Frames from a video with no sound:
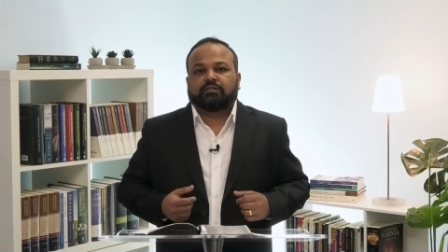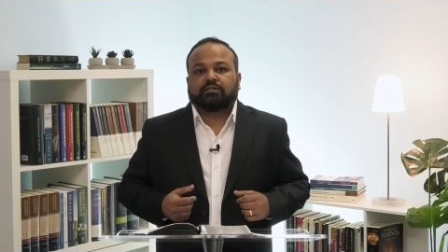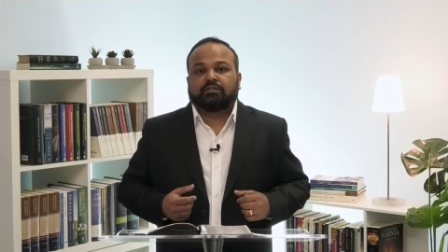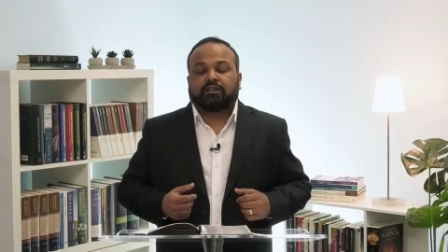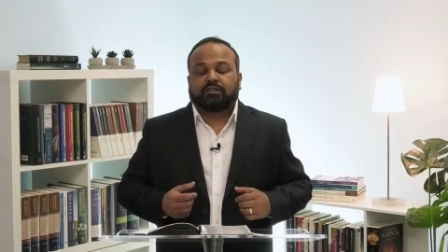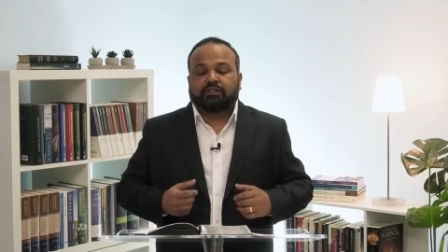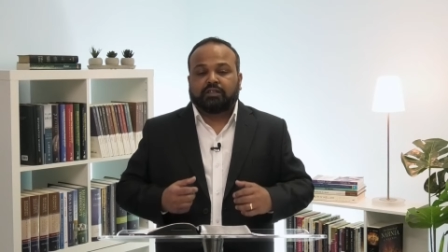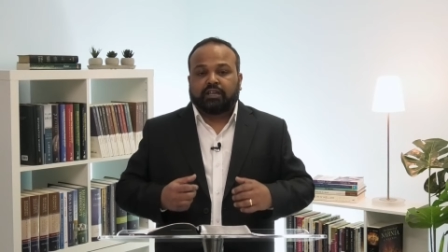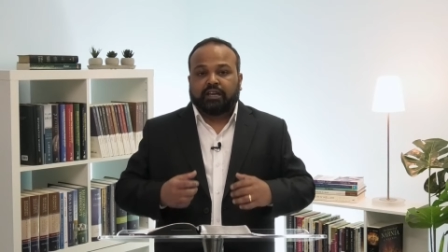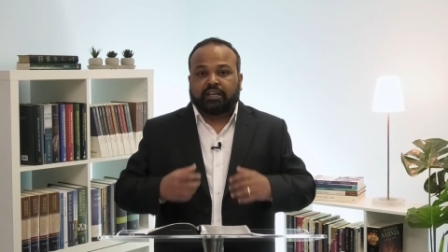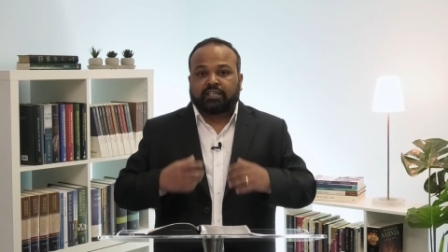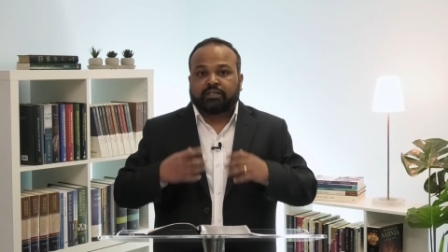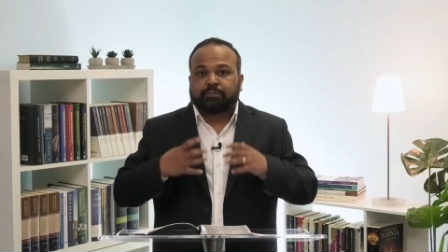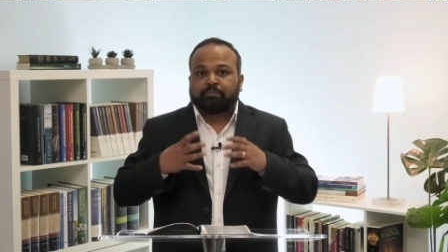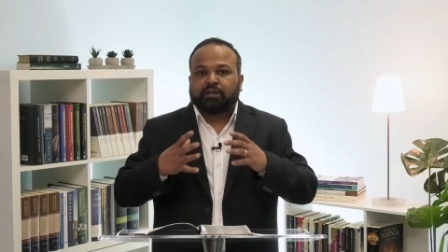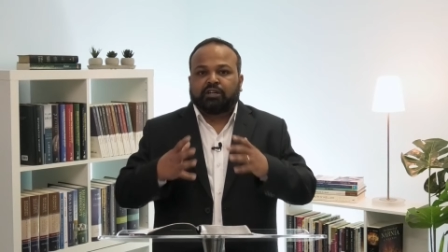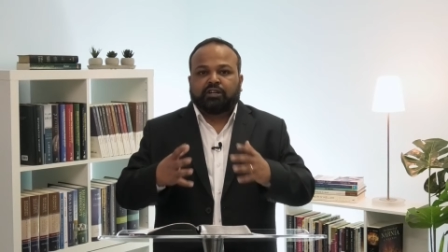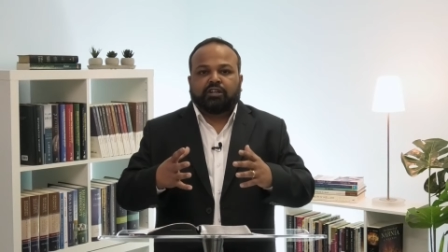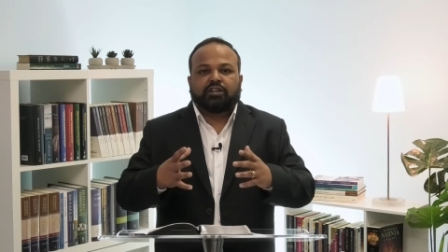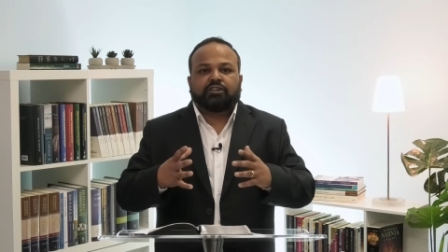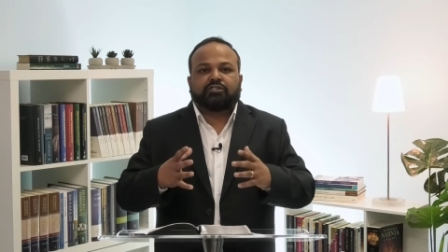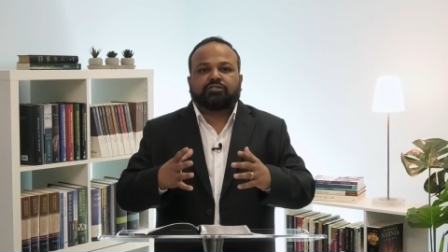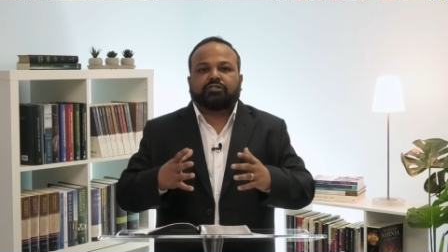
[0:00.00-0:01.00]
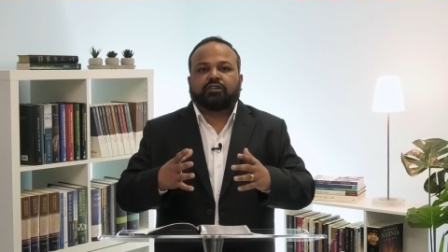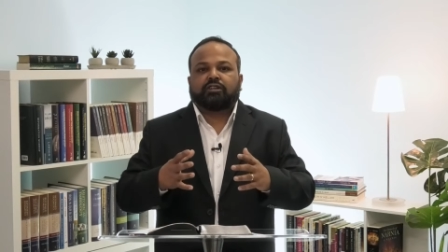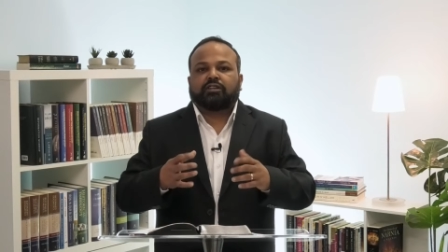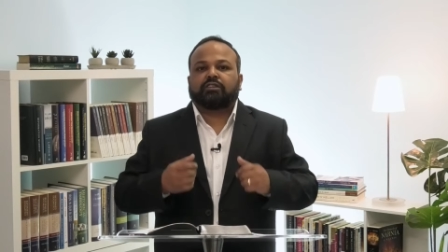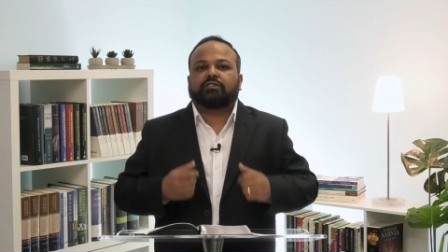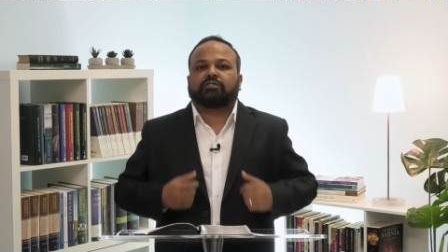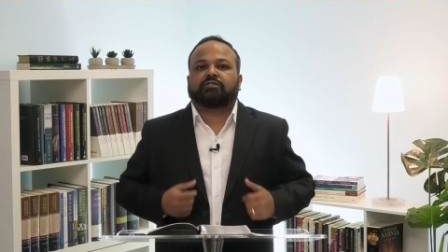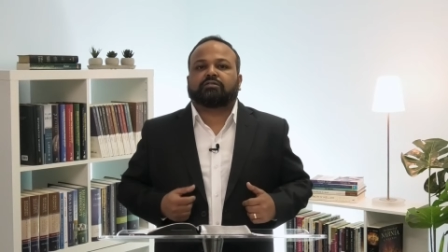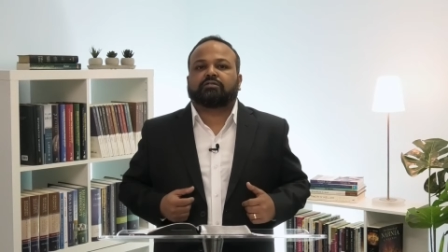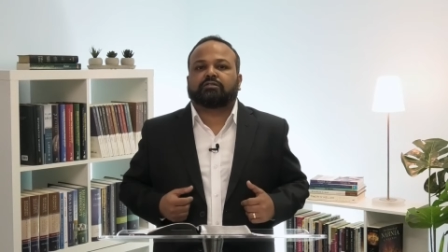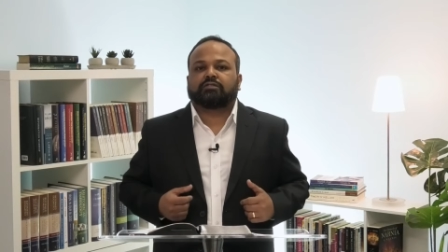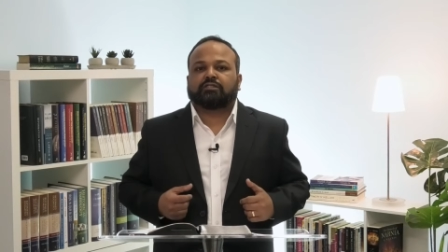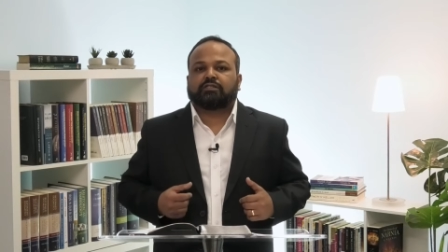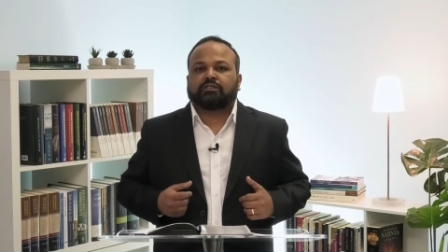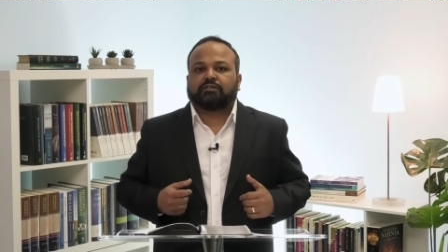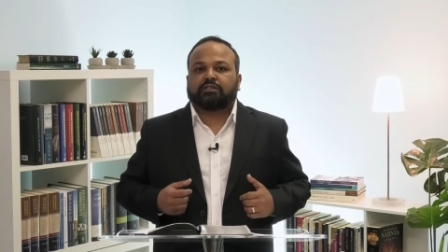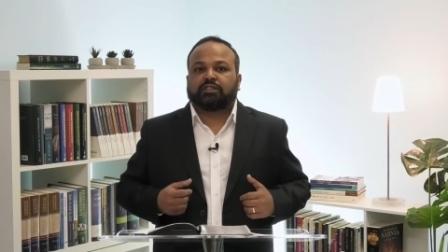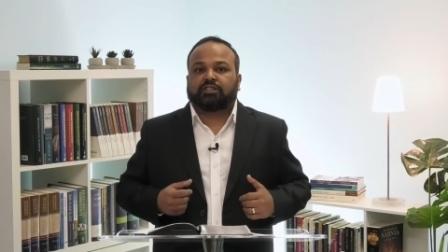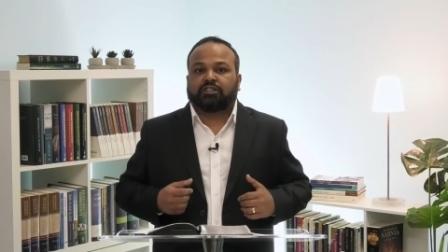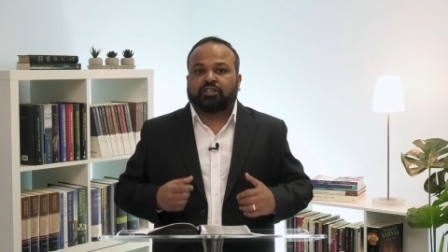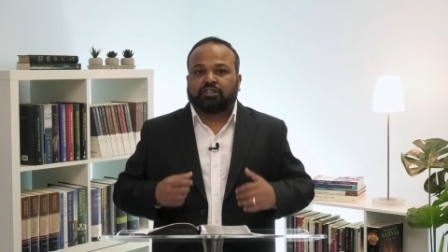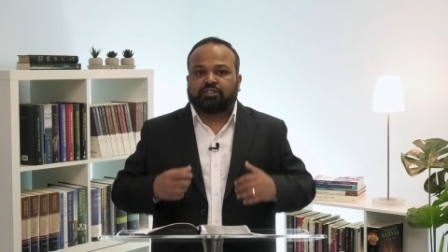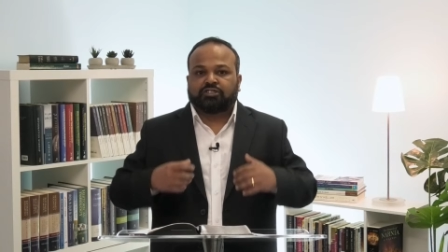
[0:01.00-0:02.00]
then the expectation is
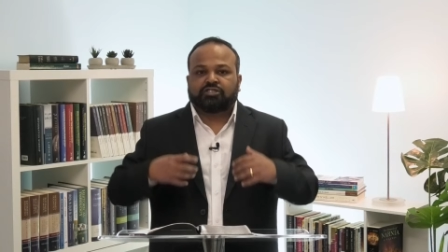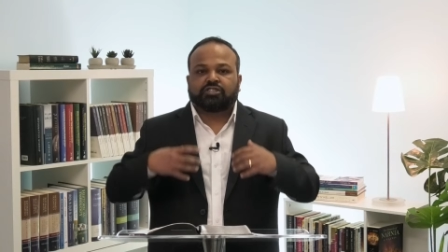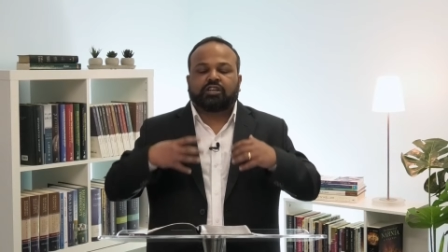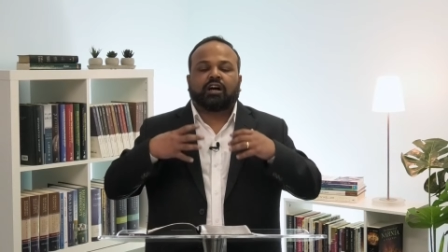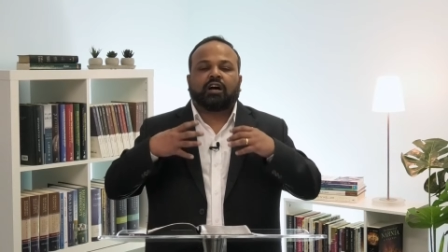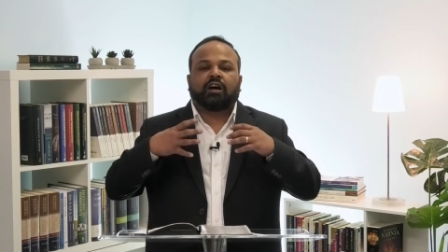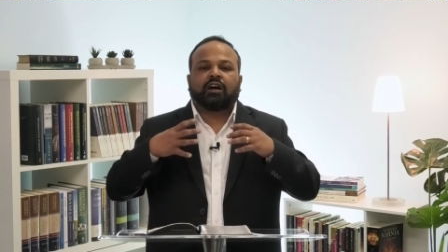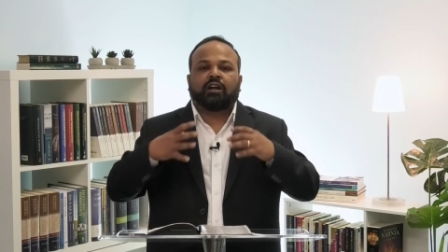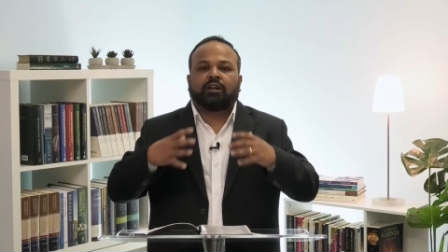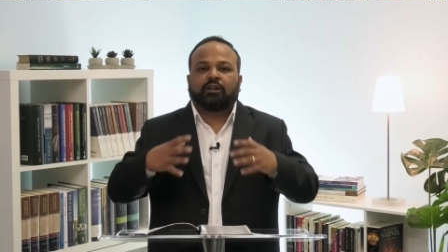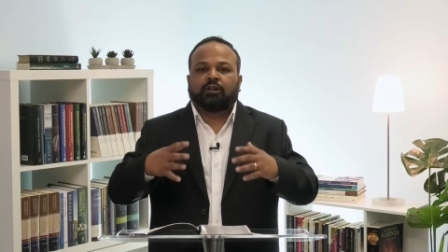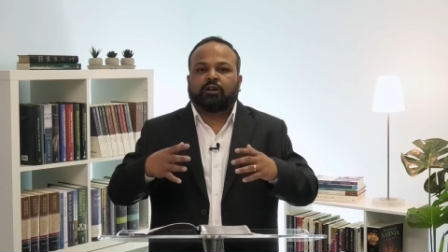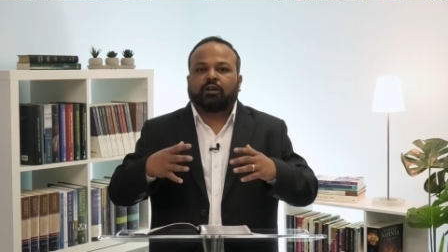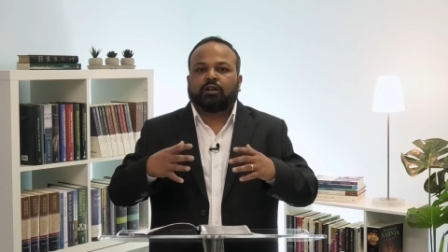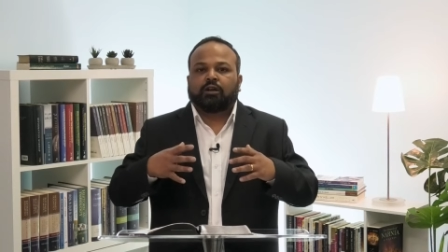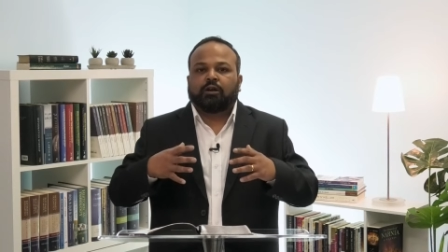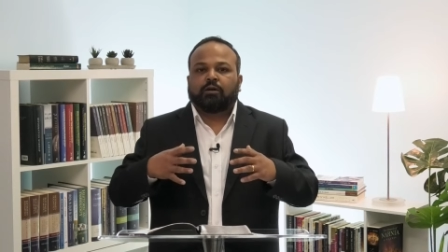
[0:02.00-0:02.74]
that the child